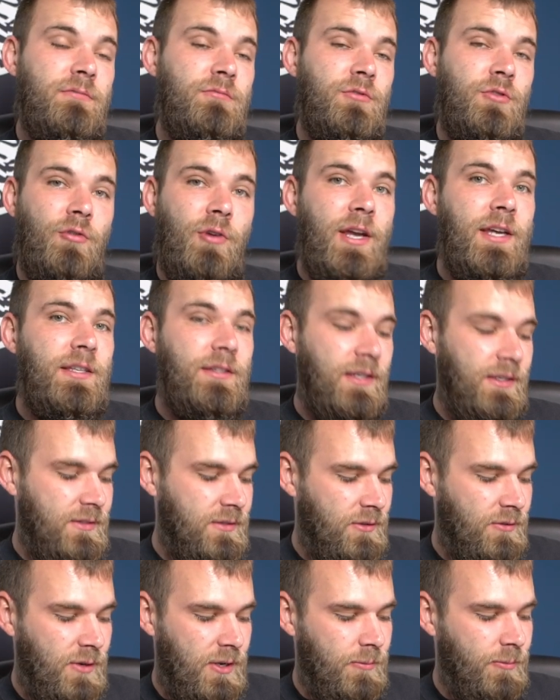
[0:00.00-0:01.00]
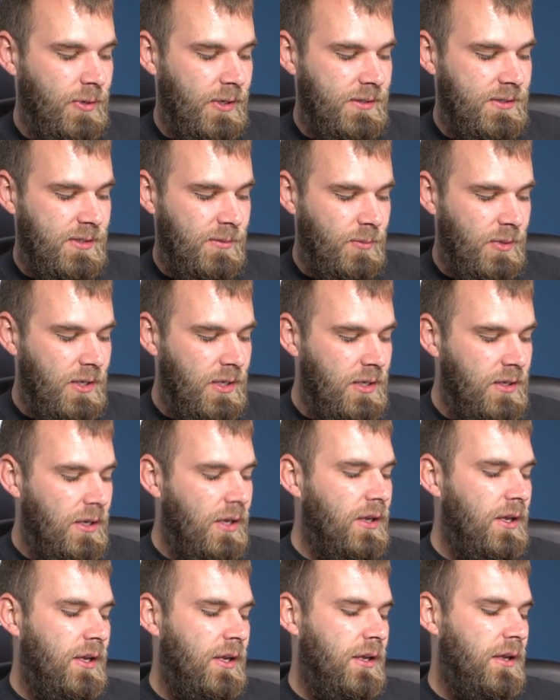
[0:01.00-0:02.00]
great. That's a great place to
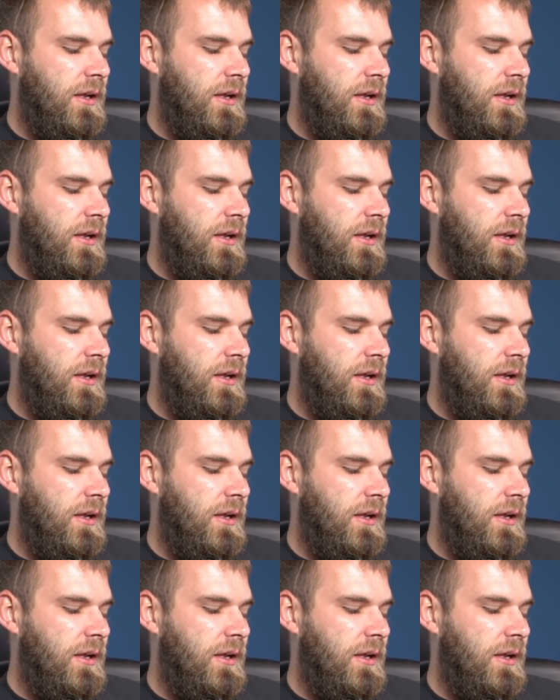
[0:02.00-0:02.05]
be.